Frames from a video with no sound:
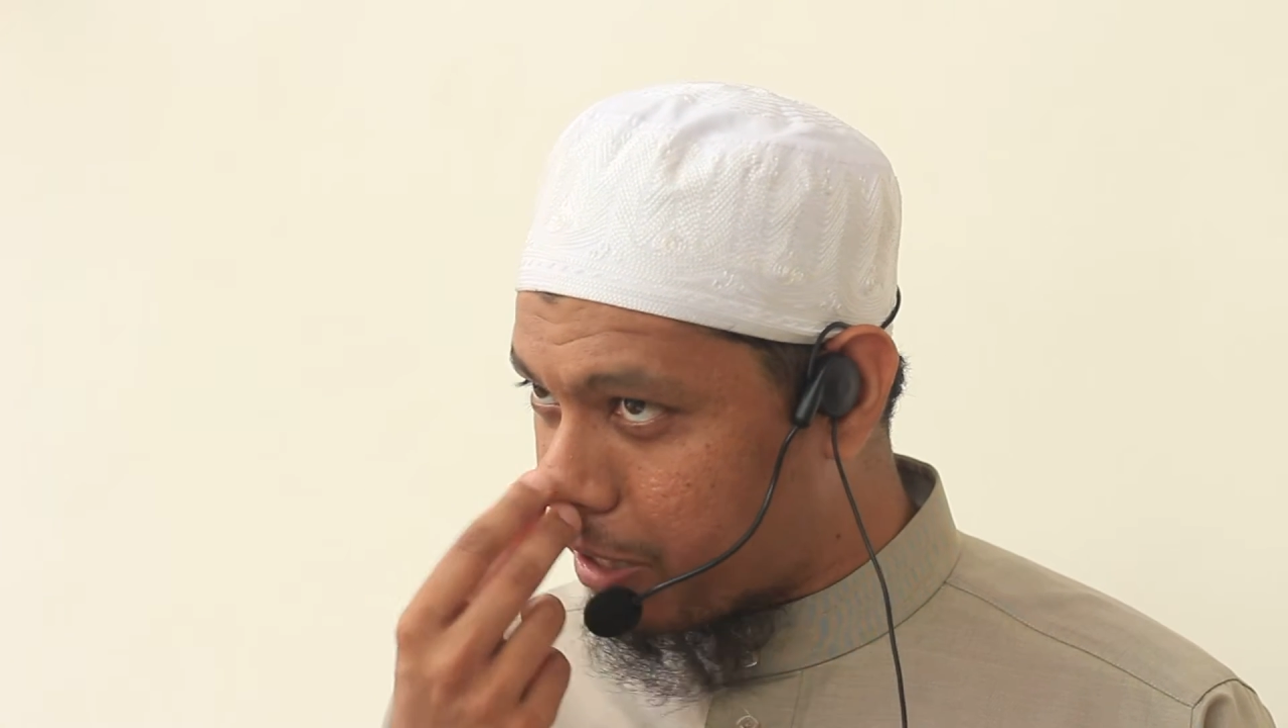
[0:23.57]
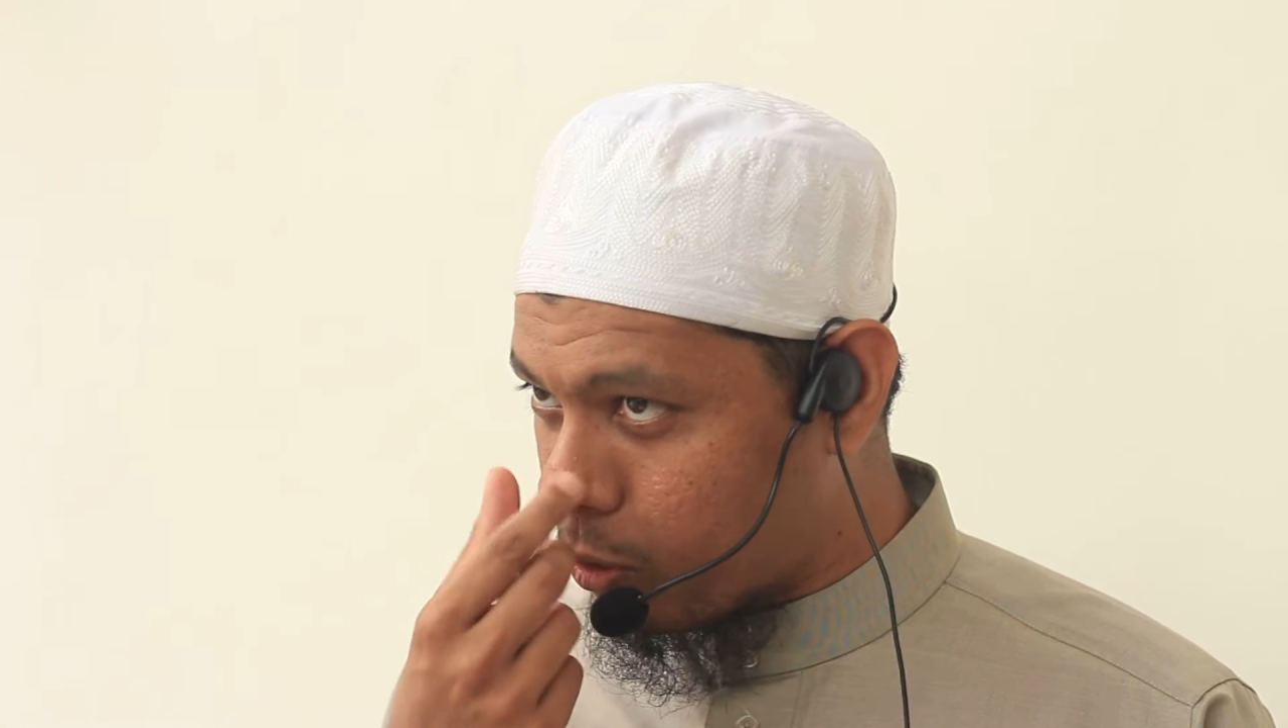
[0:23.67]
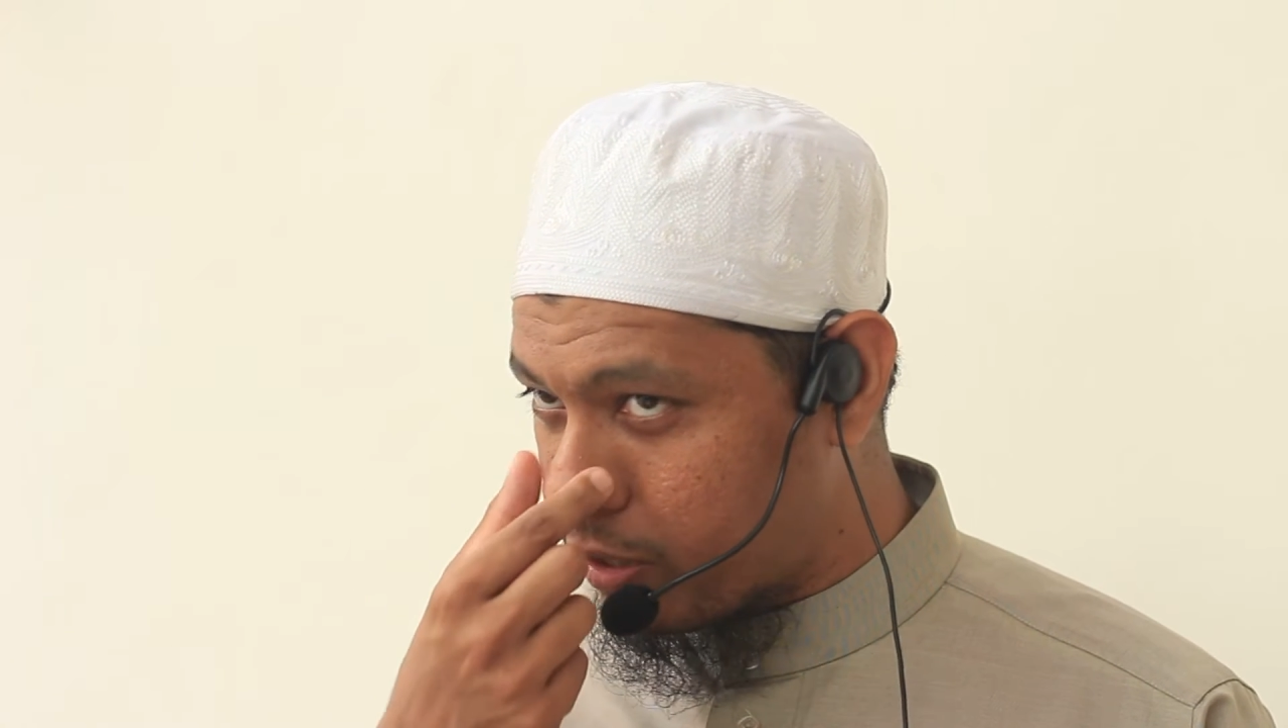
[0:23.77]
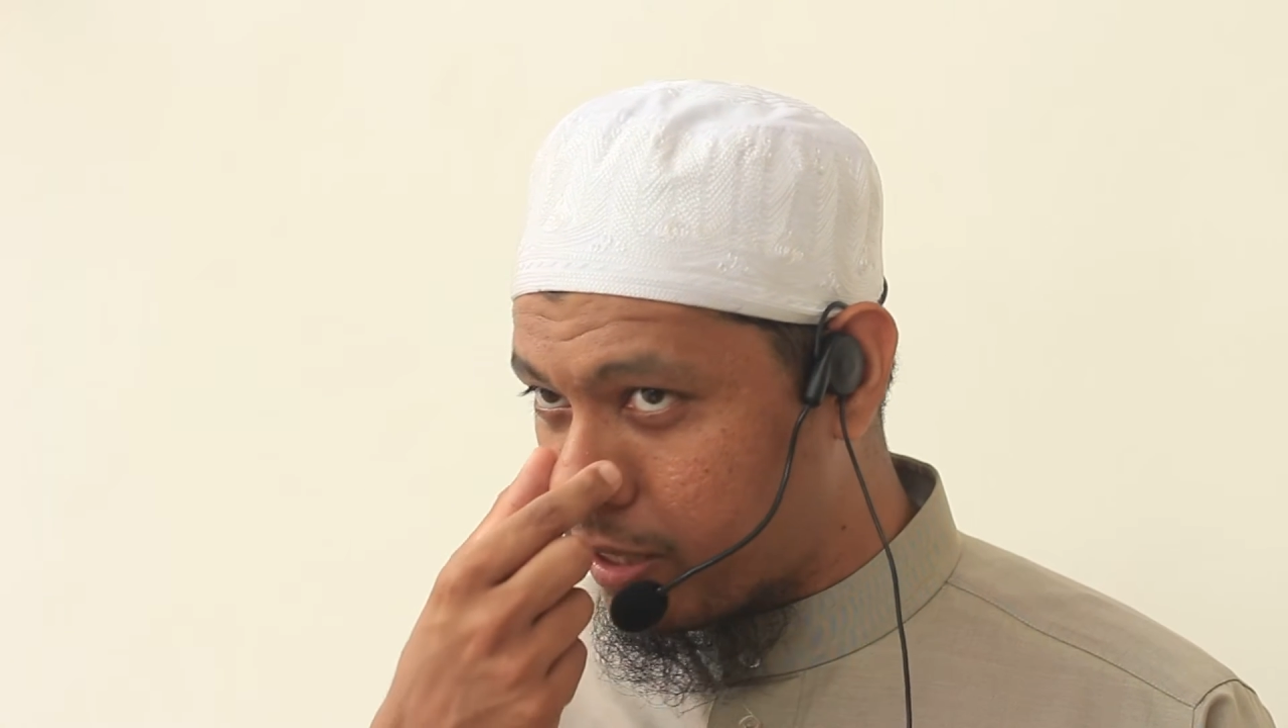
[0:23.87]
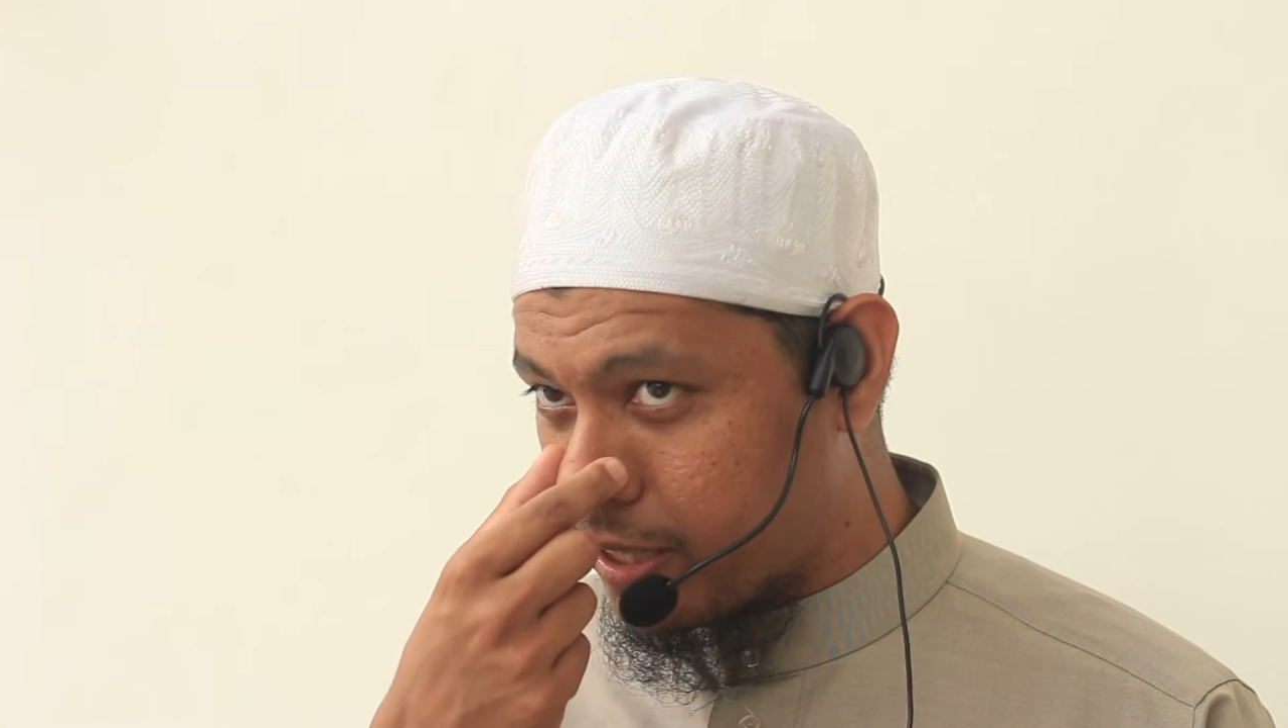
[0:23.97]
but
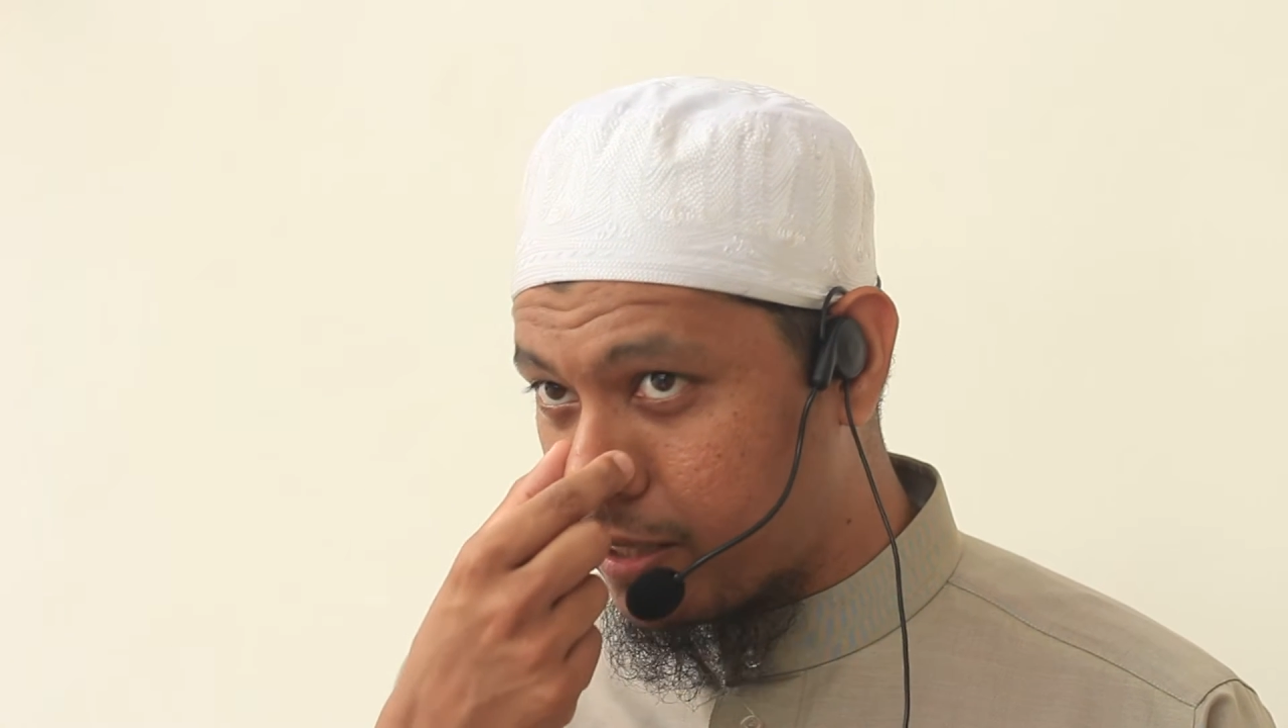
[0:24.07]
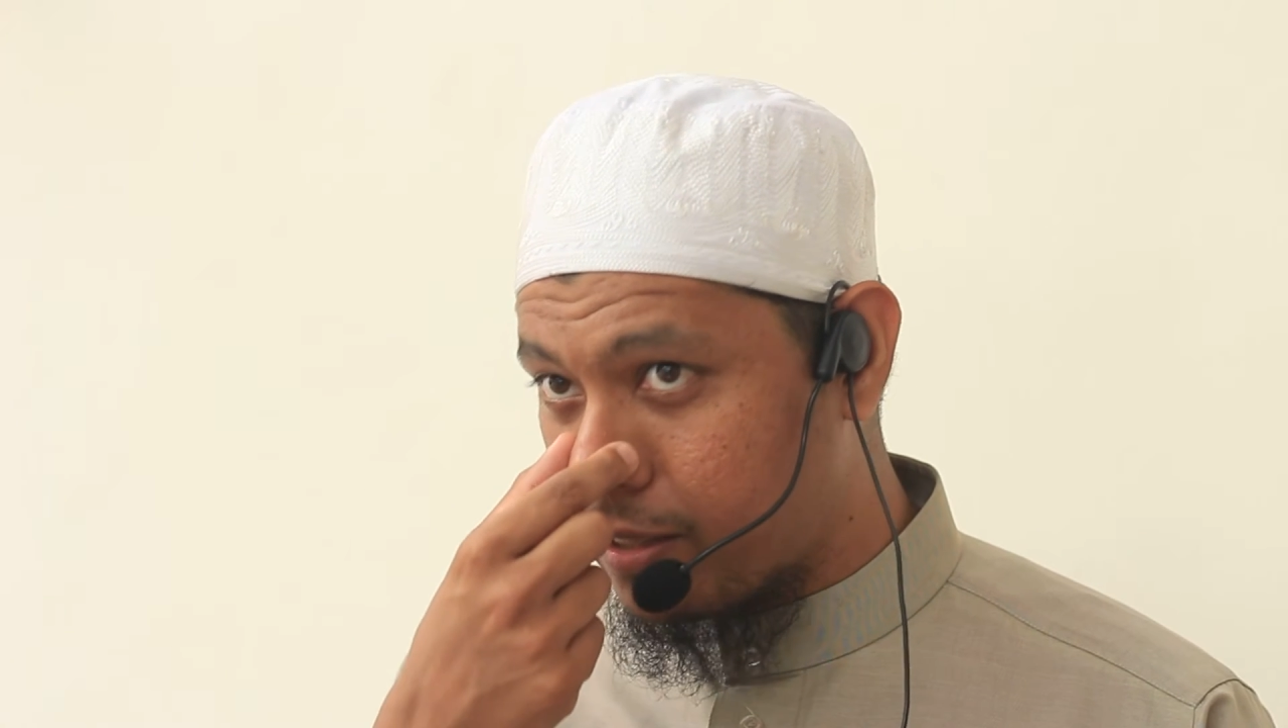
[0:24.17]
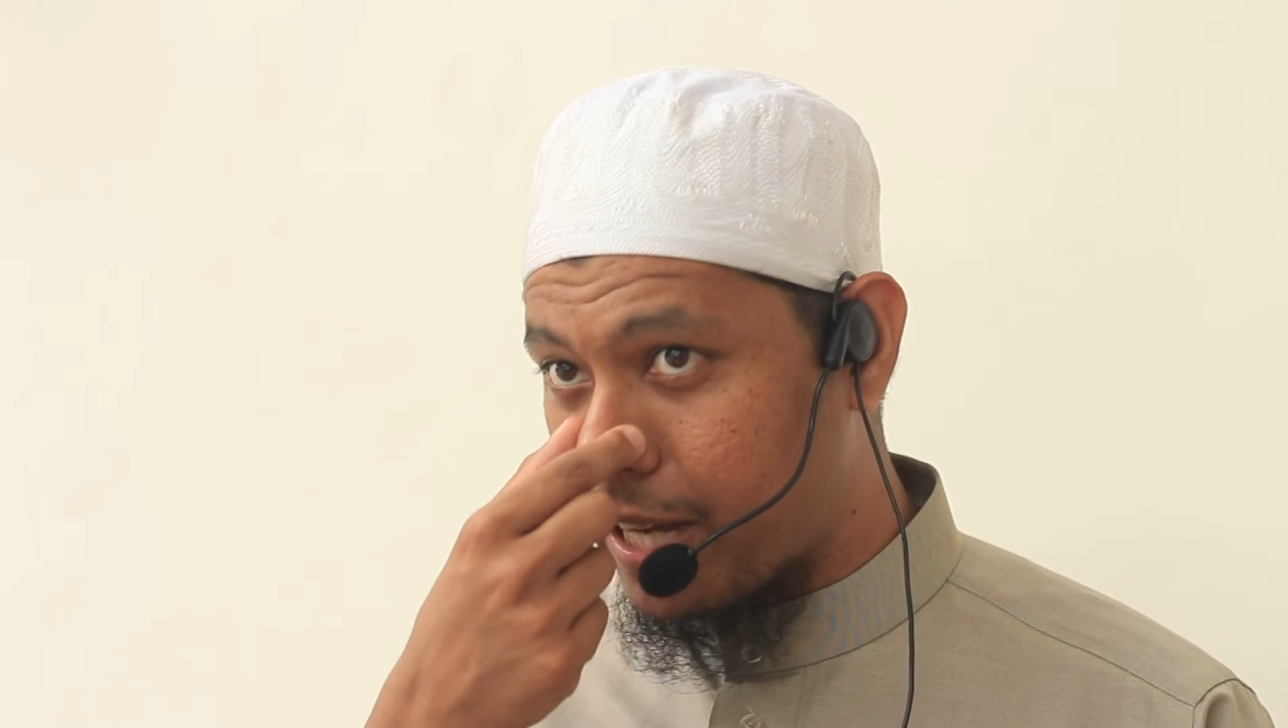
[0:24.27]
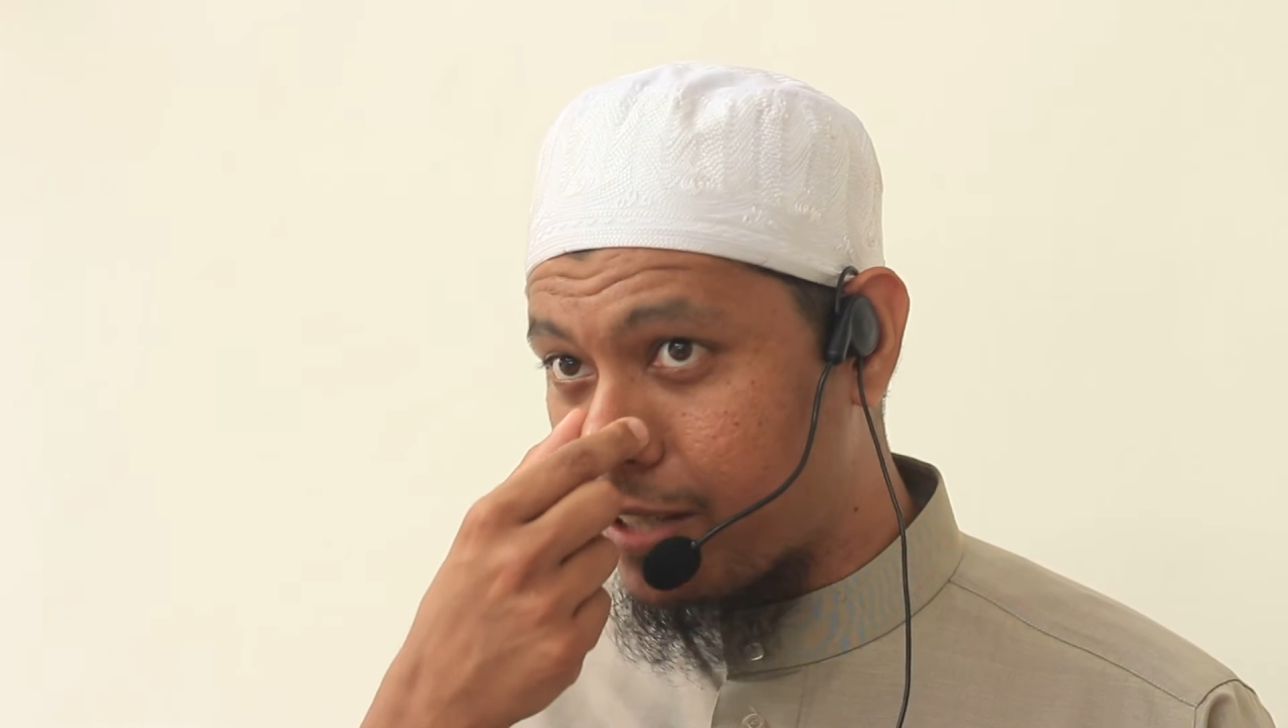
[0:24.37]
only the